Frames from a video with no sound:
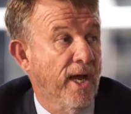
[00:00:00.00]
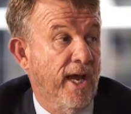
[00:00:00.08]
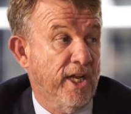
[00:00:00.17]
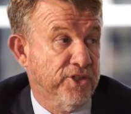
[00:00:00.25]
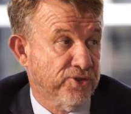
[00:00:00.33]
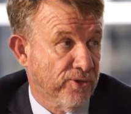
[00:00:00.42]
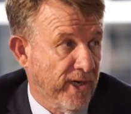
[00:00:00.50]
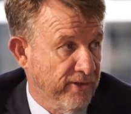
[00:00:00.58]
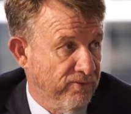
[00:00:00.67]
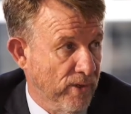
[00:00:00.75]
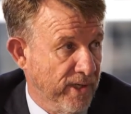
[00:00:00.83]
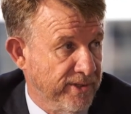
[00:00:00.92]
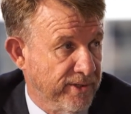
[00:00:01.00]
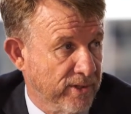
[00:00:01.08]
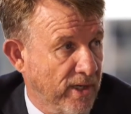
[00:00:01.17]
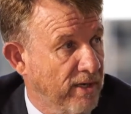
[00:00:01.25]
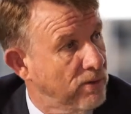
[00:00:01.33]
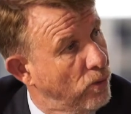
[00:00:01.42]
and trade risks
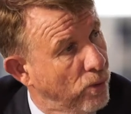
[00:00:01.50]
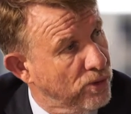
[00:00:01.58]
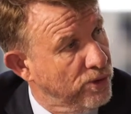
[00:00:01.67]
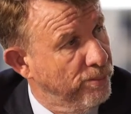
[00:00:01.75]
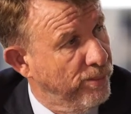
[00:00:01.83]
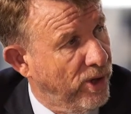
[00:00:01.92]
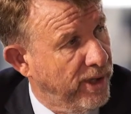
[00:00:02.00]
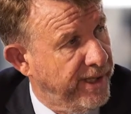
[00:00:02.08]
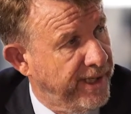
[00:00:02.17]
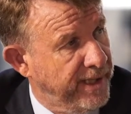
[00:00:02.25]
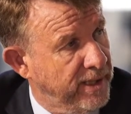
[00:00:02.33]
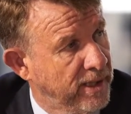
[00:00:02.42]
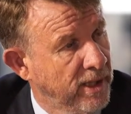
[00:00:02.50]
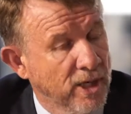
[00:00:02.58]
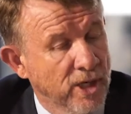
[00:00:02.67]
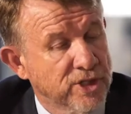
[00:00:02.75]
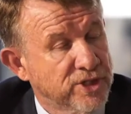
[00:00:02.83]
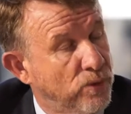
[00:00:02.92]
are all combining
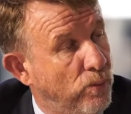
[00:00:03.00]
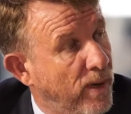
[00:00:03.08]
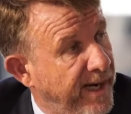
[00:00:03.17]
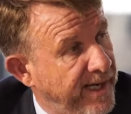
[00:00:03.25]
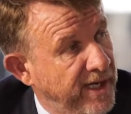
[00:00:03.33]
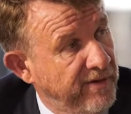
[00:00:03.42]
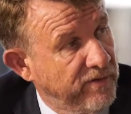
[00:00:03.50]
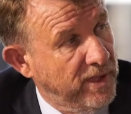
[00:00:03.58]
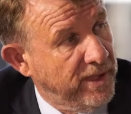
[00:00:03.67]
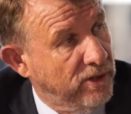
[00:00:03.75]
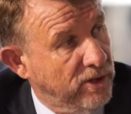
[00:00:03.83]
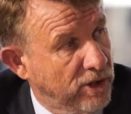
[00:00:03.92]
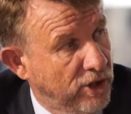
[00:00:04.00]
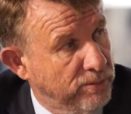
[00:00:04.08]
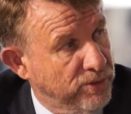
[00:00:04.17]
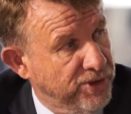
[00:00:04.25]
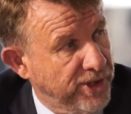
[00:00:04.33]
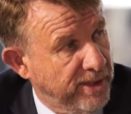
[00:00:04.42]
to weigh heavily on
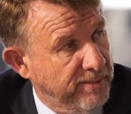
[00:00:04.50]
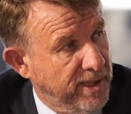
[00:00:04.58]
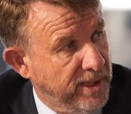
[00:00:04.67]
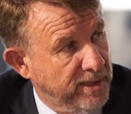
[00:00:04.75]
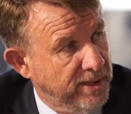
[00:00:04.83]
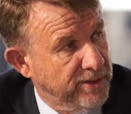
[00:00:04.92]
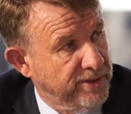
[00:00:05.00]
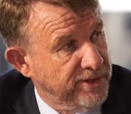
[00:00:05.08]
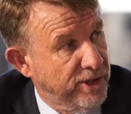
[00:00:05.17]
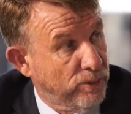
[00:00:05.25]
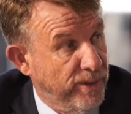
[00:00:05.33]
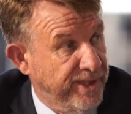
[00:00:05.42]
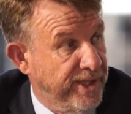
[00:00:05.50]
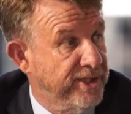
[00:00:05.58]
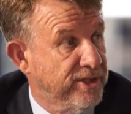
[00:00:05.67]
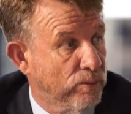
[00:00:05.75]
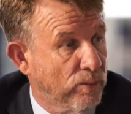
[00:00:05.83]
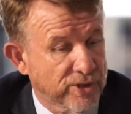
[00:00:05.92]
global share markets. So we
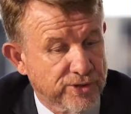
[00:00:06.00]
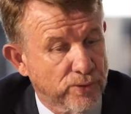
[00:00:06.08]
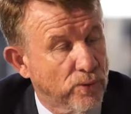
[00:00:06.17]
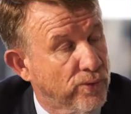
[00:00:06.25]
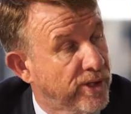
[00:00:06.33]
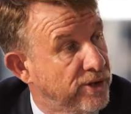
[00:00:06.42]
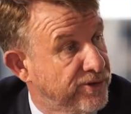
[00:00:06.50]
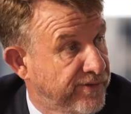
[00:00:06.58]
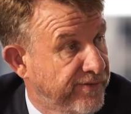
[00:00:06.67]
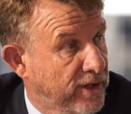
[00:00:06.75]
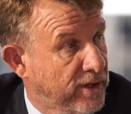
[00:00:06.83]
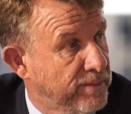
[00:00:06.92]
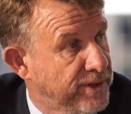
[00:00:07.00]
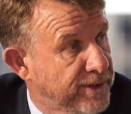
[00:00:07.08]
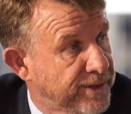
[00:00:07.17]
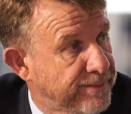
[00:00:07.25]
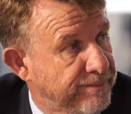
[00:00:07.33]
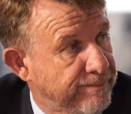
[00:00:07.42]
need to watch all those
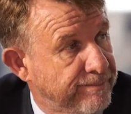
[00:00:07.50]
developments.